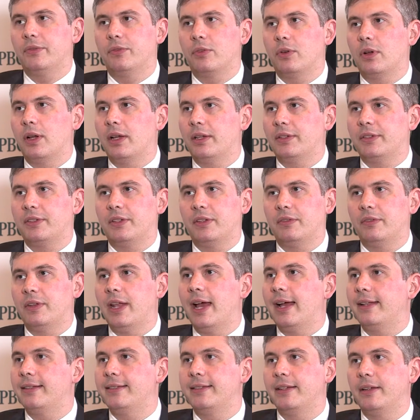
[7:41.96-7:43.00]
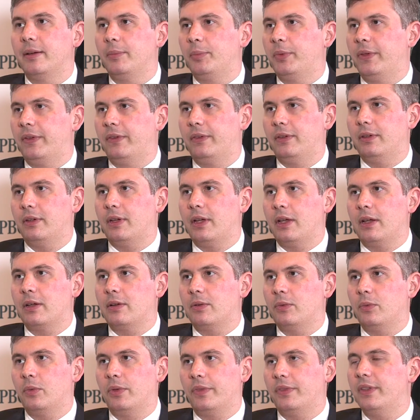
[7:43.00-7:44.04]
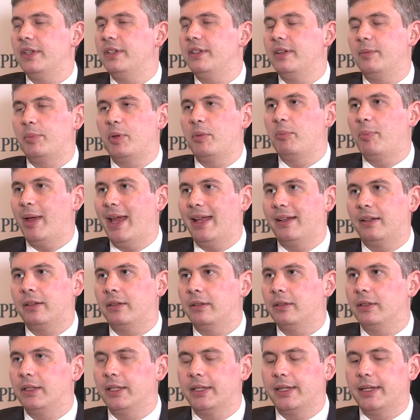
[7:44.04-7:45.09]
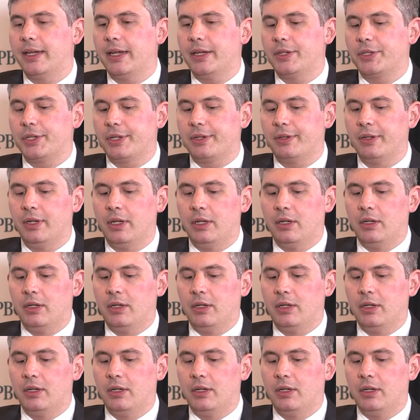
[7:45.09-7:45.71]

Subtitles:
for us have not dipped with the dip in patent litigation.